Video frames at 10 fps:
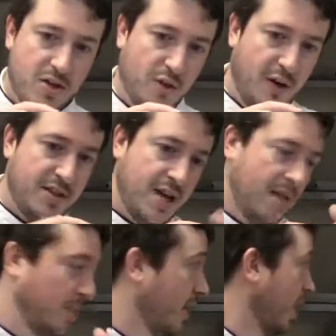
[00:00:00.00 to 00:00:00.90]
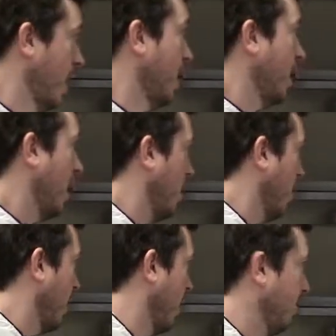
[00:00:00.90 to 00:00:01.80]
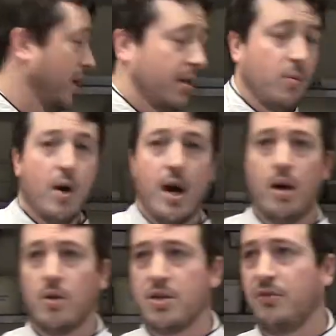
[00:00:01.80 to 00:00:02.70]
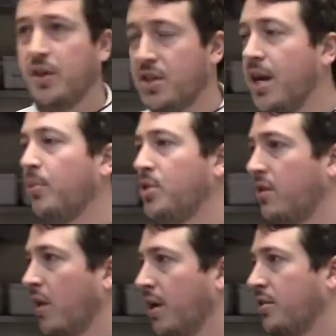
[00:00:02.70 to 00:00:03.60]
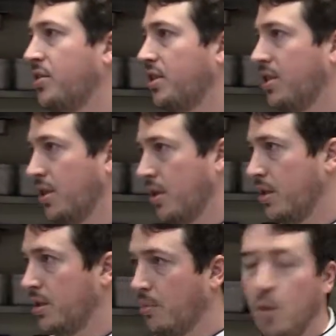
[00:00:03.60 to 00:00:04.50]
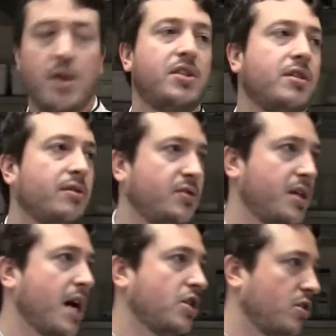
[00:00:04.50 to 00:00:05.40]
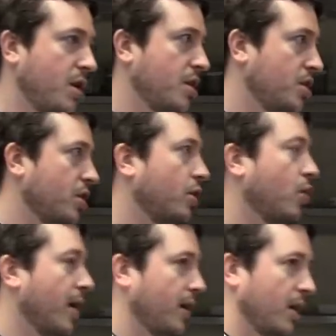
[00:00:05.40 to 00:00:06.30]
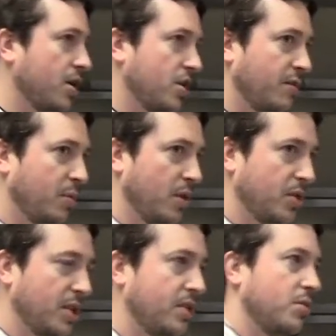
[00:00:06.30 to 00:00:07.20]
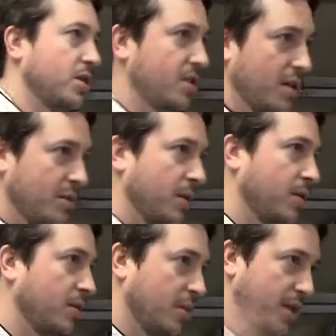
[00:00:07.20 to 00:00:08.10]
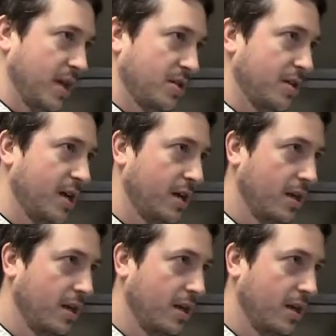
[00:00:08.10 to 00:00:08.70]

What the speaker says: So if I temp it, and I want to hit medium rare, which a finished temperature of 160 degrees, the point of denaturation or coagulation of proteins, which I talked about a bit yesterday,